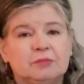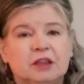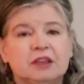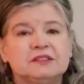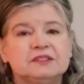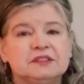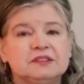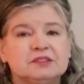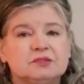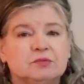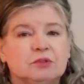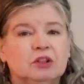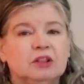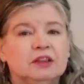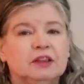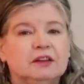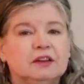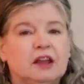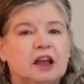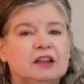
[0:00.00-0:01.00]
because it's
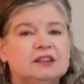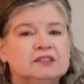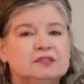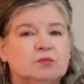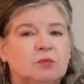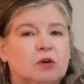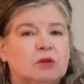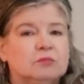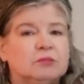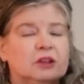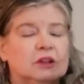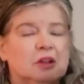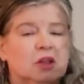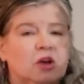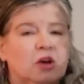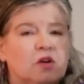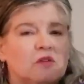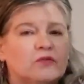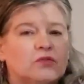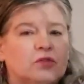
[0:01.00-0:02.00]
really a nice warm little
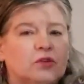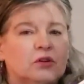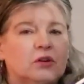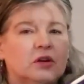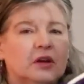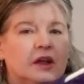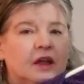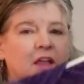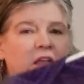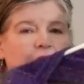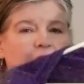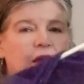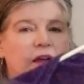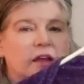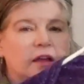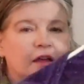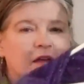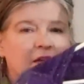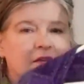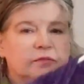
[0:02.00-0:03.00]
over
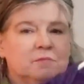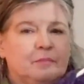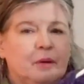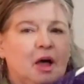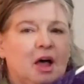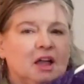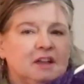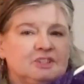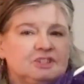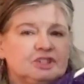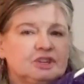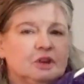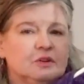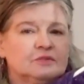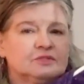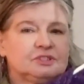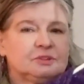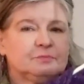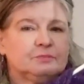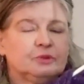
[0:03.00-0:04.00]

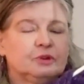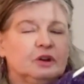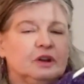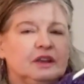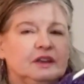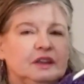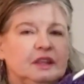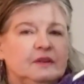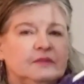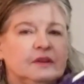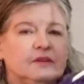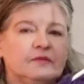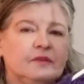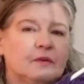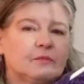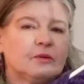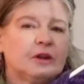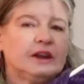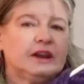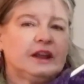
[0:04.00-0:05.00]
poncho to put even if
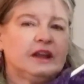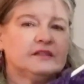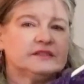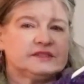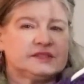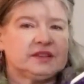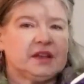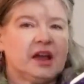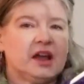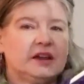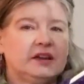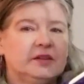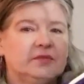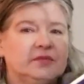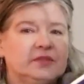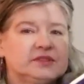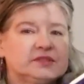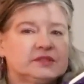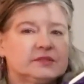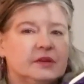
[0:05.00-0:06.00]
I'm running outside. And if
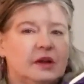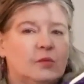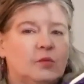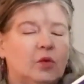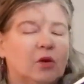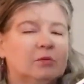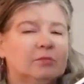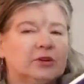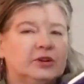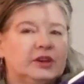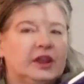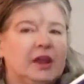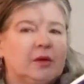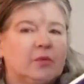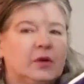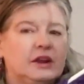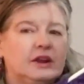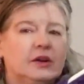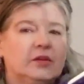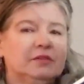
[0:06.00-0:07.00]
it's a warmer day
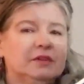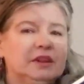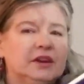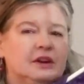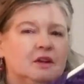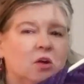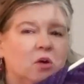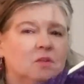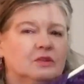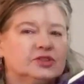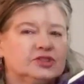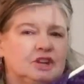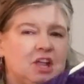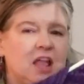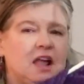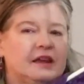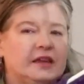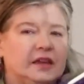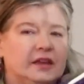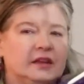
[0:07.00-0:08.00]
where I don't need a whole
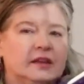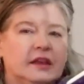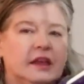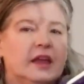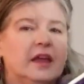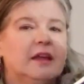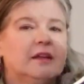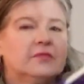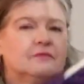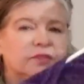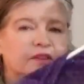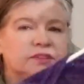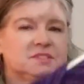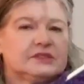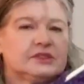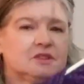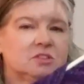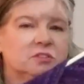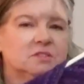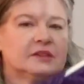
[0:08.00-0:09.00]
jacket, this
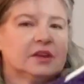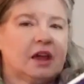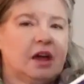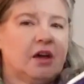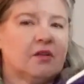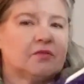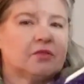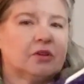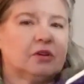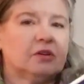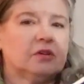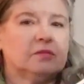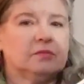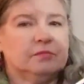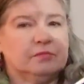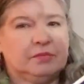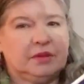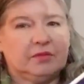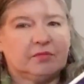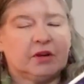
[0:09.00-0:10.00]
could cover
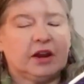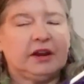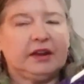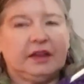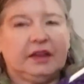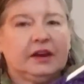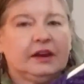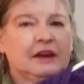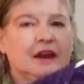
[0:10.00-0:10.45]
me running in